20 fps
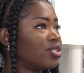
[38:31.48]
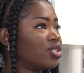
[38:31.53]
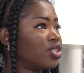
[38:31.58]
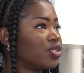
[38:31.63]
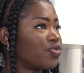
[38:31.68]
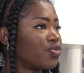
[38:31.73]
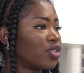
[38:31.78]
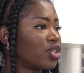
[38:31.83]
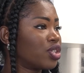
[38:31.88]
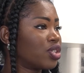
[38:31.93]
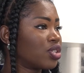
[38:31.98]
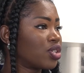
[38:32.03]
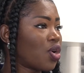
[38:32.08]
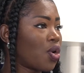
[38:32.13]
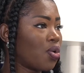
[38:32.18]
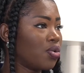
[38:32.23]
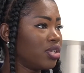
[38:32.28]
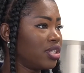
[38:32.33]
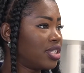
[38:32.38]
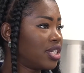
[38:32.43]
Different
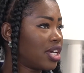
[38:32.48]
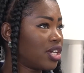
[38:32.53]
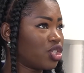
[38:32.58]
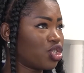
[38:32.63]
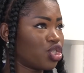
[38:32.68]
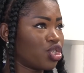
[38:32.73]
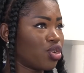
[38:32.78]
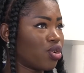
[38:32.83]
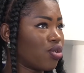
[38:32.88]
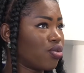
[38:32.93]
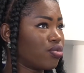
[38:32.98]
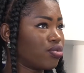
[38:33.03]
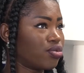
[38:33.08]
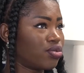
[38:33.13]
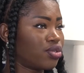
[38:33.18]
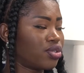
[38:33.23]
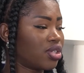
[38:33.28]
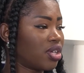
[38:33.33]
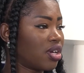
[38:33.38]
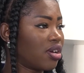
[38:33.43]
holiday shows
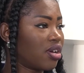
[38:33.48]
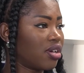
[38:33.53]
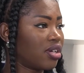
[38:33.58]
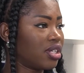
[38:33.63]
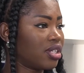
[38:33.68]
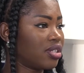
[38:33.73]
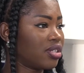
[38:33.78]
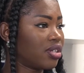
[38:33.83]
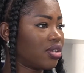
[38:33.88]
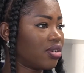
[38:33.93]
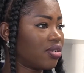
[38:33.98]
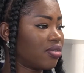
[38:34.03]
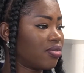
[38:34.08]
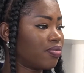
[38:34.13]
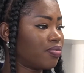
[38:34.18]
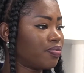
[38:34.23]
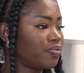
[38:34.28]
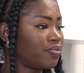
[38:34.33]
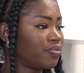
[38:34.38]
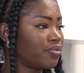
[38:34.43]
on.
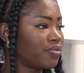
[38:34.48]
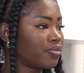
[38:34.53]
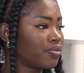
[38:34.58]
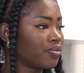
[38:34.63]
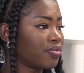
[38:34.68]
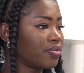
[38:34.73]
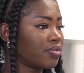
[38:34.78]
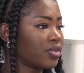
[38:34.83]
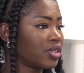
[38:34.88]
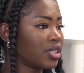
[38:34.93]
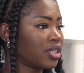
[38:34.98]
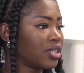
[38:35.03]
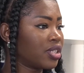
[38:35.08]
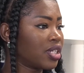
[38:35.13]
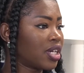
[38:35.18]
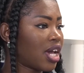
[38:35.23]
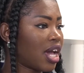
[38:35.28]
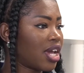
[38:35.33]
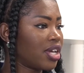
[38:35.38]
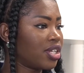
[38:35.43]

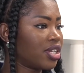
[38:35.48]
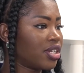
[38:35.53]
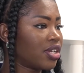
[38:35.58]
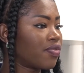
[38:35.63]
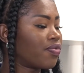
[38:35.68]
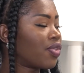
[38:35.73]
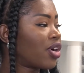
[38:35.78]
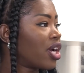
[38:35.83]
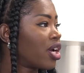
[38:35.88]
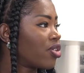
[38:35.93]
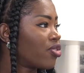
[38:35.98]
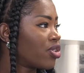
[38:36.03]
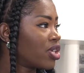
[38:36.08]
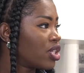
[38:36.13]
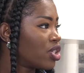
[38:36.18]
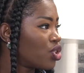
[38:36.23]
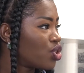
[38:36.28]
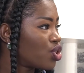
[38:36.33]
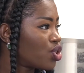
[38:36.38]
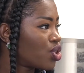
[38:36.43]
I did a
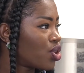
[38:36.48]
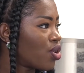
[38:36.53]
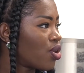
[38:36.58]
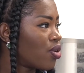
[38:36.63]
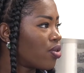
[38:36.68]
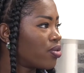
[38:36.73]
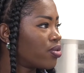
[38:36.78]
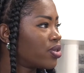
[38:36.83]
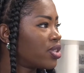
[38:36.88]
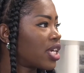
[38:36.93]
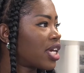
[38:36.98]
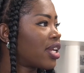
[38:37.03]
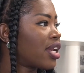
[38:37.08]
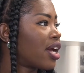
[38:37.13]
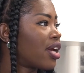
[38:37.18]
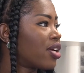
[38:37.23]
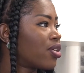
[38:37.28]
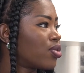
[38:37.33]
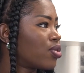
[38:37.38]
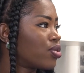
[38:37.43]
variety shows, and
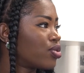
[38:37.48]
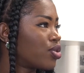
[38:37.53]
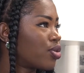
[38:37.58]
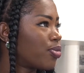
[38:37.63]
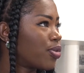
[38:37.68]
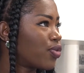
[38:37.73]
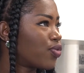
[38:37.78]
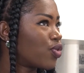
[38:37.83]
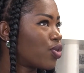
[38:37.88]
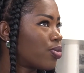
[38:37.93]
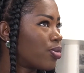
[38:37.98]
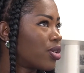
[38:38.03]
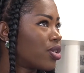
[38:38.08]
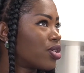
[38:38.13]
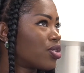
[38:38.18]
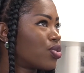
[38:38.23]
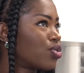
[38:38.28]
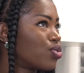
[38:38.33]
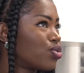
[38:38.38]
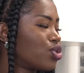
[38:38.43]
I also performed on
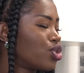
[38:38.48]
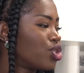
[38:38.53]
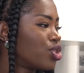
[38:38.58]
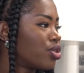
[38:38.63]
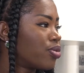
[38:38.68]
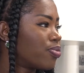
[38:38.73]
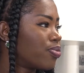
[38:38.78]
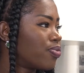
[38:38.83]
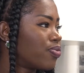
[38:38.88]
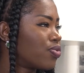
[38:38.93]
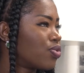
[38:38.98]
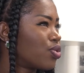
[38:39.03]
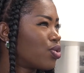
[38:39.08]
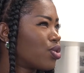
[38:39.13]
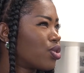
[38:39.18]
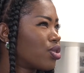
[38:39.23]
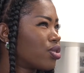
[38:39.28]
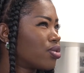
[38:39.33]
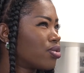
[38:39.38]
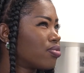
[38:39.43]
a cruise ship for
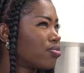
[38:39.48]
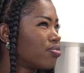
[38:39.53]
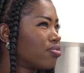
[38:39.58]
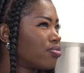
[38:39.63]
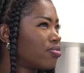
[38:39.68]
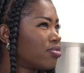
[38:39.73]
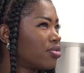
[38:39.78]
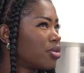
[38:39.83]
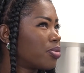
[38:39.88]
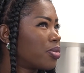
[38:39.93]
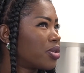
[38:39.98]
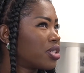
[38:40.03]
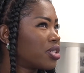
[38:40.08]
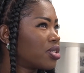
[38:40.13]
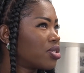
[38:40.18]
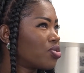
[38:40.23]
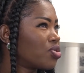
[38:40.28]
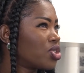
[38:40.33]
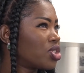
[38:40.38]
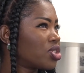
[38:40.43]
the
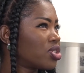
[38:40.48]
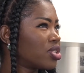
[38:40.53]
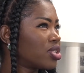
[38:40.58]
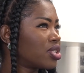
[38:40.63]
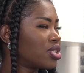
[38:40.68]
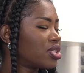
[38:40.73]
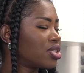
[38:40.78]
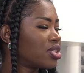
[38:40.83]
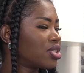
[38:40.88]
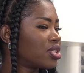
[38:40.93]
past 3 years.